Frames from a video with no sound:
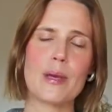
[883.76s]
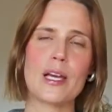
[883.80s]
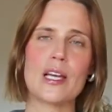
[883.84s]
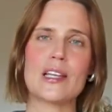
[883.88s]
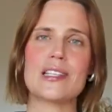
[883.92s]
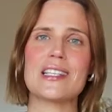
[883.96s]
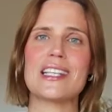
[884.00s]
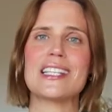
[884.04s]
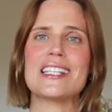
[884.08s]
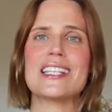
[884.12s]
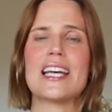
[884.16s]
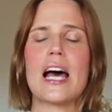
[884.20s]

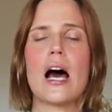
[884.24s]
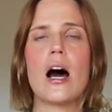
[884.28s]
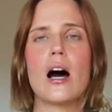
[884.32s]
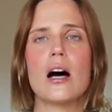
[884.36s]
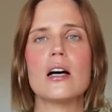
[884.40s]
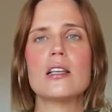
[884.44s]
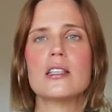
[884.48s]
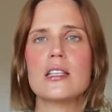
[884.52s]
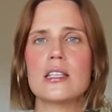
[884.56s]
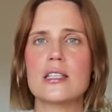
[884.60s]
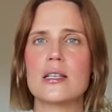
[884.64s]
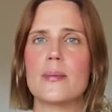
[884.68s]
because it
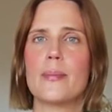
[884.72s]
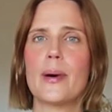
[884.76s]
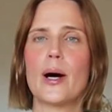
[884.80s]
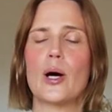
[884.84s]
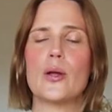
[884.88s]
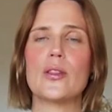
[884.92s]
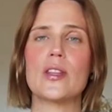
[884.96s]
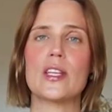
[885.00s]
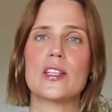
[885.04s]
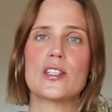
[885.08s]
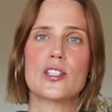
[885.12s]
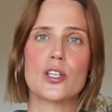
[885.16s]
tells us
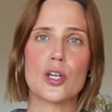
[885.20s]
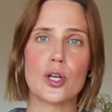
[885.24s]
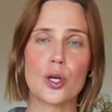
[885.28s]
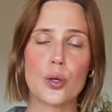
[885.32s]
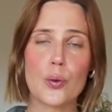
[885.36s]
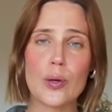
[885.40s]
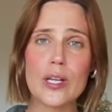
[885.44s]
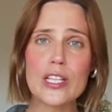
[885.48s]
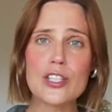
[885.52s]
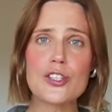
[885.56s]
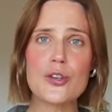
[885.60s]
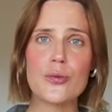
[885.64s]
about the
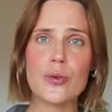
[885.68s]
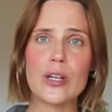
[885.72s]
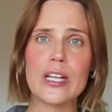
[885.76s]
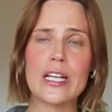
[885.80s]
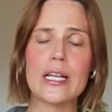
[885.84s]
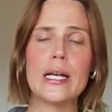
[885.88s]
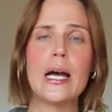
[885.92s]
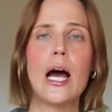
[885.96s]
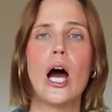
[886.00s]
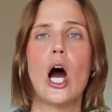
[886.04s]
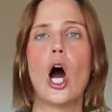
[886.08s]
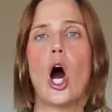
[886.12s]

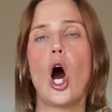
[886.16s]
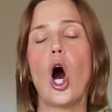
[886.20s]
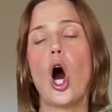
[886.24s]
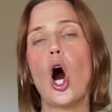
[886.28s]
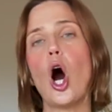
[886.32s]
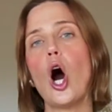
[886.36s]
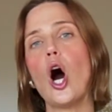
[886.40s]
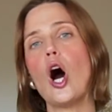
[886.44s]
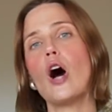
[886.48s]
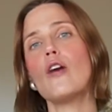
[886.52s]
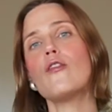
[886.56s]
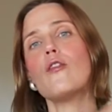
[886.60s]
circuitry
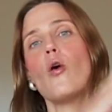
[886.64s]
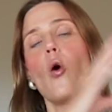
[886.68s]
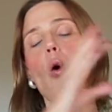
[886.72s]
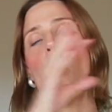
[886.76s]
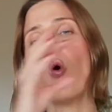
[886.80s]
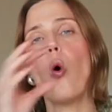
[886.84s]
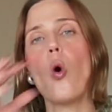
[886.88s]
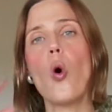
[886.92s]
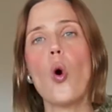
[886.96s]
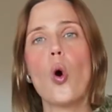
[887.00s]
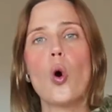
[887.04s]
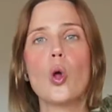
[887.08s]
of
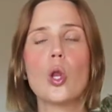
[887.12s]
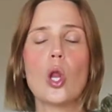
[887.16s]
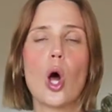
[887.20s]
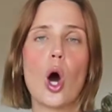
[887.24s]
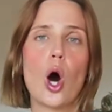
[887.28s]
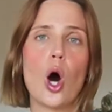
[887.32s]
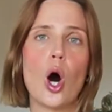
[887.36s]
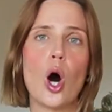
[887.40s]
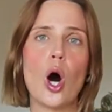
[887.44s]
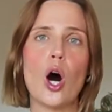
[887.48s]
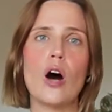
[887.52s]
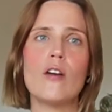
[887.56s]

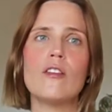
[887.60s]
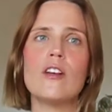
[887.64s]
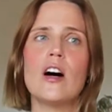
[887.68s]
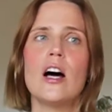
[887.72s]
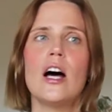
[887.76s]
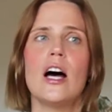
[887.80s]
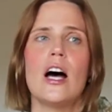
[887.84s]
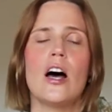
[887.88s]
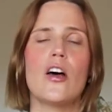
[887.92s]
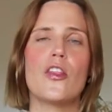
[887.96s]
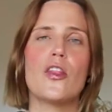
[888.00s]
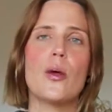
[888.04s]
all
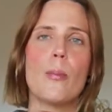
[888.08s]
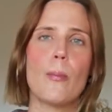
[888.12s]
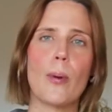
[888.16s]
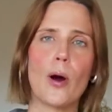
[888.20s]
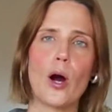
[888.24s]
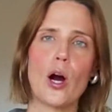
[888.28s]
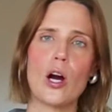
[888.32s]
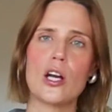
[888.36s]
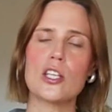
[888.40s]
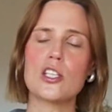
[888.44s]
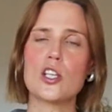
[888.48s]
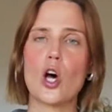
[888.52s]
of the
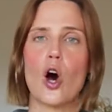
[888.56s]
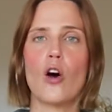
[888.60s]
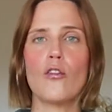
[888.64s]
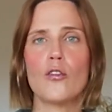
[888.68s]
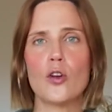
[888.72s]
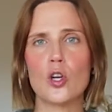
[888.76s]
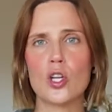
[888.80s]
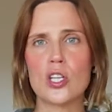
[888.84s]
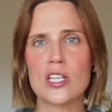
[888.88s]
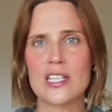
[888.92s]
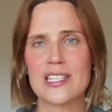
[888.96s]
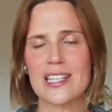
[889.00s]
parts of
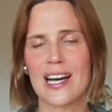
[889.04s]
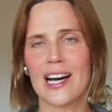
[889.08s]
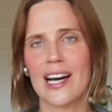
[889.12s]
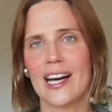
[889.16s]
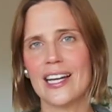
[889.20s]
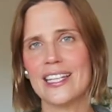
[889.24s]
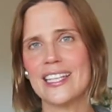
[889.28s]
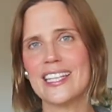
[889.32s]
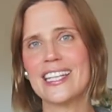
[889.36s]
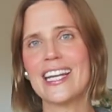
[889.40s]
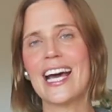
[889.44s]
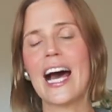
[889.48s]
your
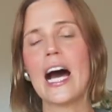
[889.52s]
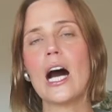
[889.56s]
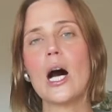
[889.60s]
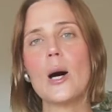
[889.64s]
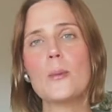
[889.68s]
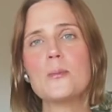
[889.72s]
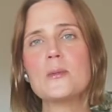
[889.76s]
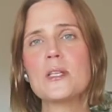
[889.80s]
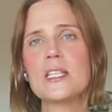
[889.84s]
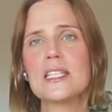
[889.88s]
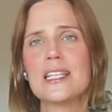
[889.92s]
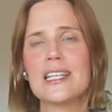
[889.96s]
design. It
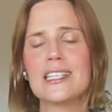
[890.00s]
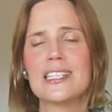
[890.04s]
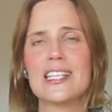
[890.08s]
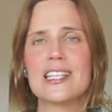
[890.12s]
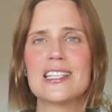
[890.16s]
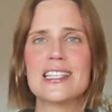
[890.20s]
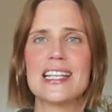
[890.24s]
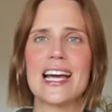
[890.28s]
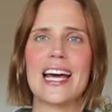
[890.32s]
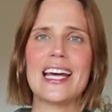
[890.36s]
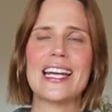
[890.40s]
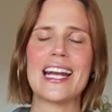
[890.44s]
helps us
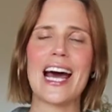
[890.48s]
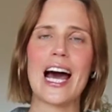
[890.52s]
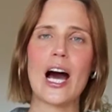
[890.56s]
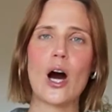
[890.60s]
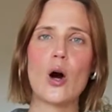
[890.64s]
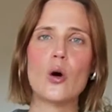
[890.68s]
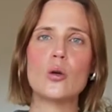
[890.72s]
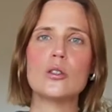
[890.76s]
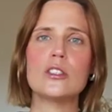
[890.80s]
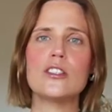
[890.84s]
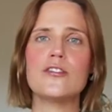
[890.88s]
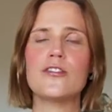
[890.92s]
understand
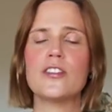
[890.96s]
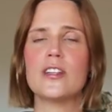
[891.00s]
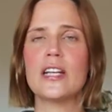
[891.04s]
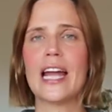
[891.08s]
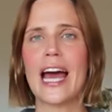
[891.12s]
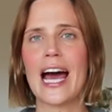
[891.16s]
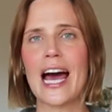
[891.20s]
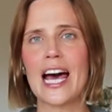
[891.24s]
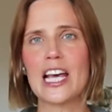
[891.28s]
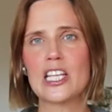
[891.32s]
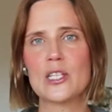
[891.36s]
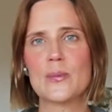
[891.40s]
how different
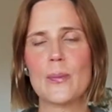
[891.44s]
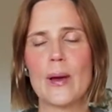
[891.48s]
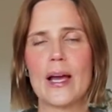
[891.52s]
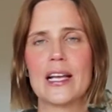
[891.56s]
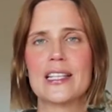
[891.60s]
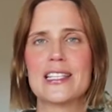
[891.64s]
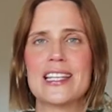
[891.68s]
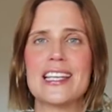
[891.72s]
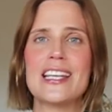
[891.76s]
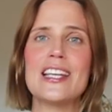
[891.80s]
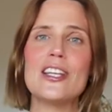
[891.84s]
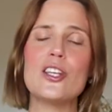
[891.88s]

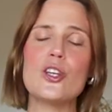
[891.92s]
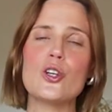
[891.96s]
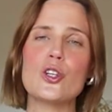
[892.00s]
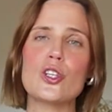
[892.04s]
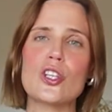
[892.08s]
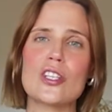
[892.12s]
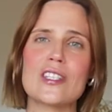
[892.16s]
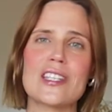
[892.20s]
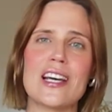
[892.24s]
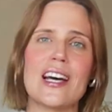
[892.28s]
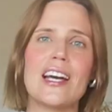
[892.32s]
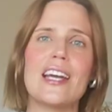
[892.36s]
aspects in your
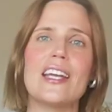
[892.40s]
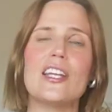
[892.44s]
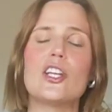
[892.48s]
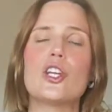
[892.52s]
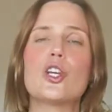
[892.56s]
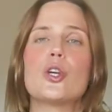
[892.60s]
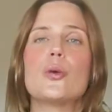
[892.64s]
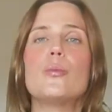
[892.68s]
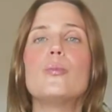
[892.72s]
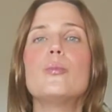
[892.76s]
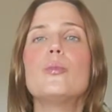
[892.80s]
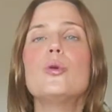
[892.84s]
design
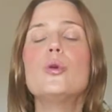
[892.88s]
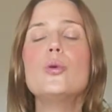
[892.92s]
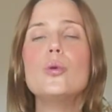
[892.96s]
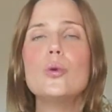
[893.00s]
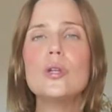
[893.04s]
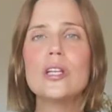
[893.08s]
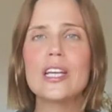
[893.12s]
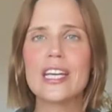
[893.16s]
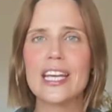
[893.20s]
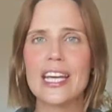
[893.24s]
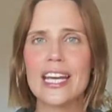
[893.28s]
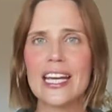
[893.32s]

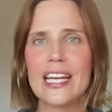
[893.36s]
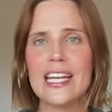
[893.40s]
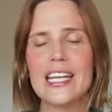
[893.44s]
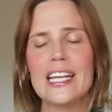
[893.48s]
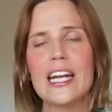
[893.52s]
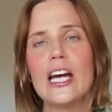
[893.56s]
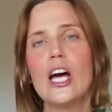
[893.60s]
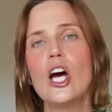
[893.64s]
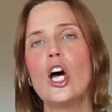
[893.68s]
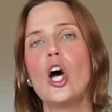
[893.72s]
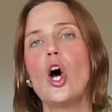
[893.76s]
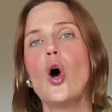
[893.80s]

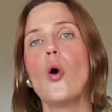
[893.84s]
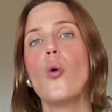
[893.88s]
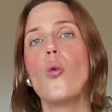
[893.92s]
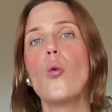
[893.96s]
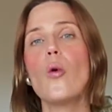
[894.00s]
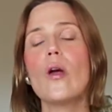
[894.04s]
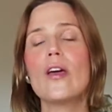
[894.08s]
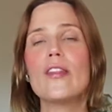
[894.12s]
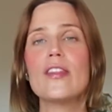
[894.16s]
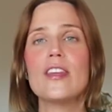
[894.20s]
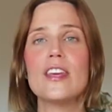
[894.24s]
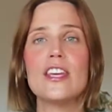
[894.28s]
communicate
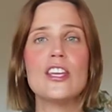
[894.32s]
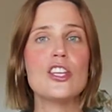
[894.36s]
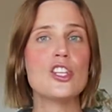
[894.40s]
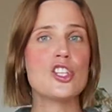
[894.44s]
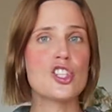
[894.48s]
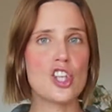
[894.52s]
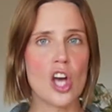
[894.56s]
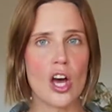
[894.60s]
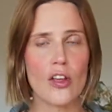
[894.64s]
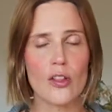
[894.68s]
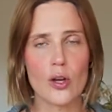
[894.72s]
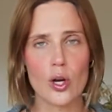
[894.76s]
with
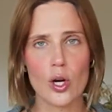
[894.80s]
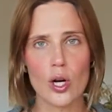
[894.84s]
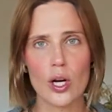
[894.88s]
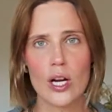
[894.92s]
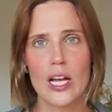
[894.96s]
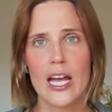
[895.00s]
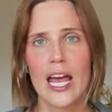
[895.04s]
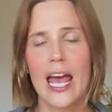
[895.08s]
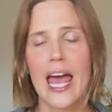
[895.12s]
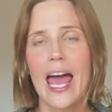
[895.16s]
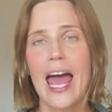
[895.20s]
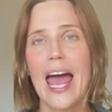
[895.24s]
each other.
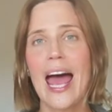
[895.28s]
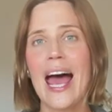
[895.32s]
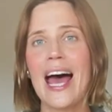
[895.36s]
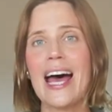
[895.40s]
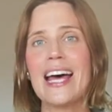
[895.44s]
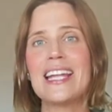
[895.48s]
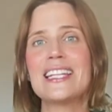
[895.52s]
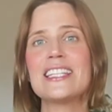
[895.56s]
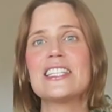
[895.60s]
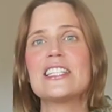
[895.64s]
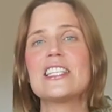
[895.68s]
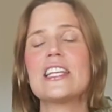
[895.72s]

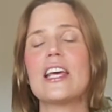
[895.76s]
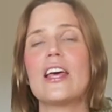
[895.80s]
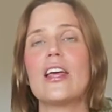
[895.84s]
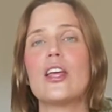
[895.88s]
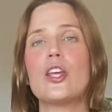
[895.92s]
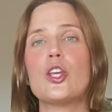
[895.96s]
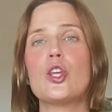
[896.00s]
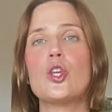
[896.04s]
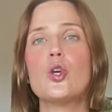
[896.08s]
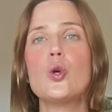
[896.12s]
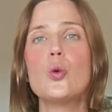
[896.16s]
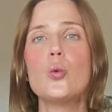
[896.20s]
And
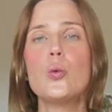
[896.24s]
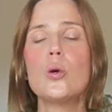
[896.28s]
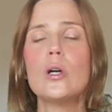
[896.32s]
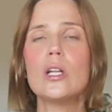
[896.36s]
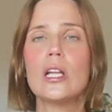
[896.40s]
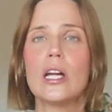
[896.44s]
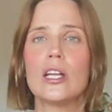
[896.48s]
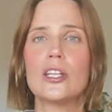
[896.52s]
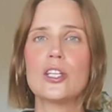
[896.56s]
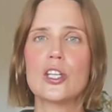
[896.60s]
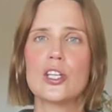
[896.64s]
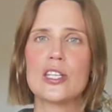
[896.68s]
you
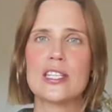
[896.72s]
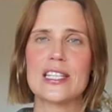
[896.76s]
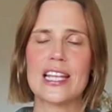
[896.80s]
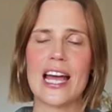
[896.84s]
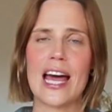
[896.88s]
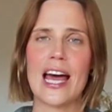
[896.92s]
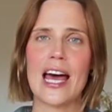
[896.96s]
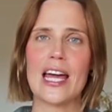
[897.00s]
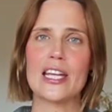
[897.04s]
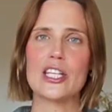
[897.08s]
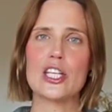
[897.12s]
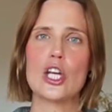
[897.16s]
will
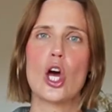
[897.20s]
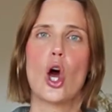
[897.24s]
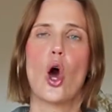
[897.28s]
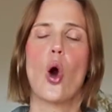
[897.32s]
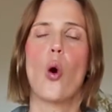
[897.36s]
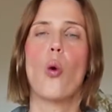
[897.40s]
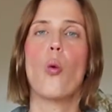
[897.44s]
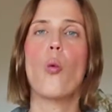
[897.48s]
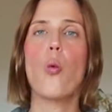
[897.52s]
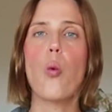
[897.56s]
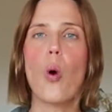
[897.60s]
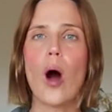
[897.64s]
understand
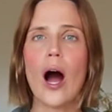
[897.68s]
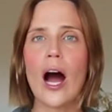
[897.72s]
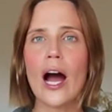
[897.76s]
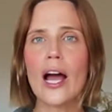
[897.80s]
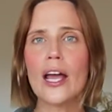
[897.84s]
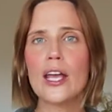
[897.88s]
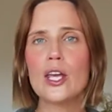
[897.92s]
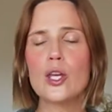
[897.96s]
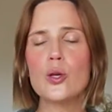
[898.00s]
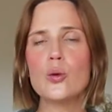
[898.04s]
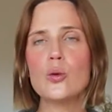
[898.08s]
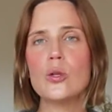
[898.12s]

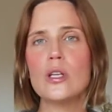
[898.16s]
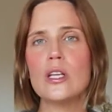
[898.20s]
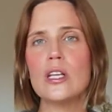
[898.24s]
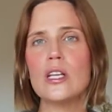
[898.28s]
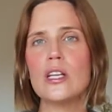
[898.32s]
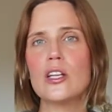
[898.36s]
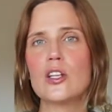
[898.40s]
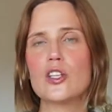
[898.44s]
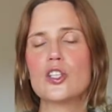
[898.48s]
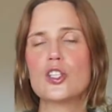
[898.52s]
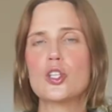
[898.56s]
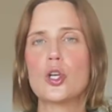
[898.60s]
why you
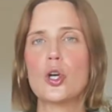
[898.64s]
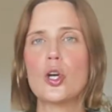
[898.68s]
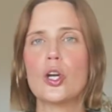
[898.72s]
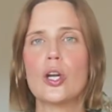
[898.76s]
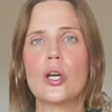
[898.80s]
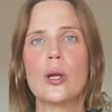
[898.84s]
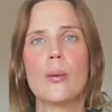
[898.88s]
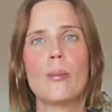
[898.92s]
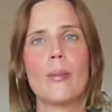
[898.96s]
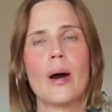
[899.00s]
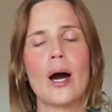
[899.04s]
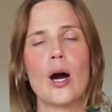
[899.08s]
need a
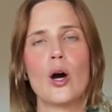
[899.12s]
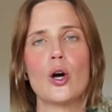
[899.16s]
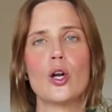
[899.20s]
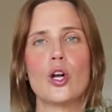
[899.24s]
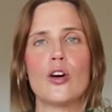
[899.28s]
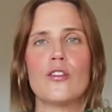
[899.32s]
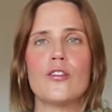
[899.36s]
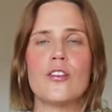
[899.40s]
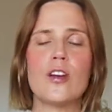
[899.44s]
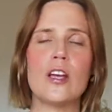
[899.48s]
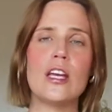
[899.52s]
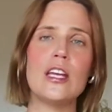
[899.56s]
certain amount
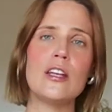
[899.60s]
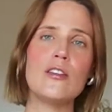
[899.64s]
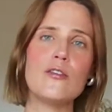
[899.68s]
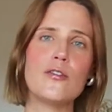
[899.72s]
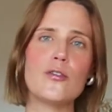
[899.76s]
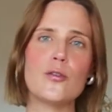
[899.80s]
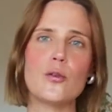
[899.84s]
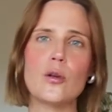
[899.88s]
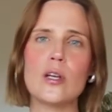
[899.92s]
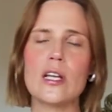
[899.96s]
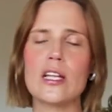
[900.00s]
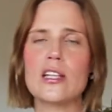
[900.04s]
of
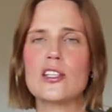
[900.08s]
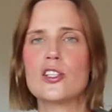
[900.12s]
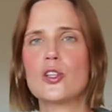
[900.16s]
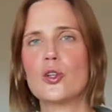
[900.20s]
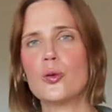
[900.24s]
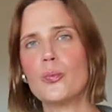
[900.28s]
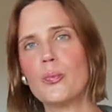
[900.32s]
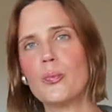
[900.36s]
influence or